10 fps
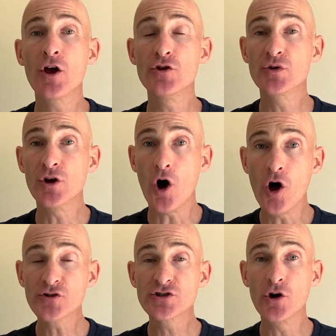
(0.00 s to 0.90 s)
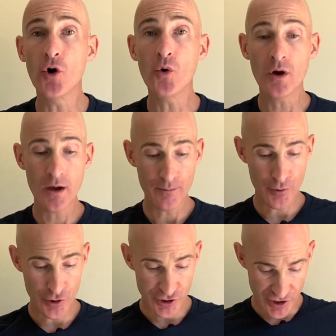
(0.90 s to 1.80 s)
You can also
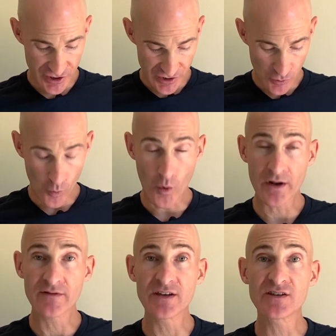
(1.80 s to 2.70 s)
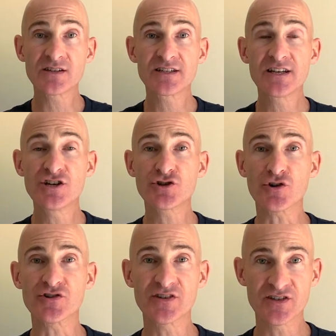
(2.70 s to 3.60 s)
purchase one of these t-shirts.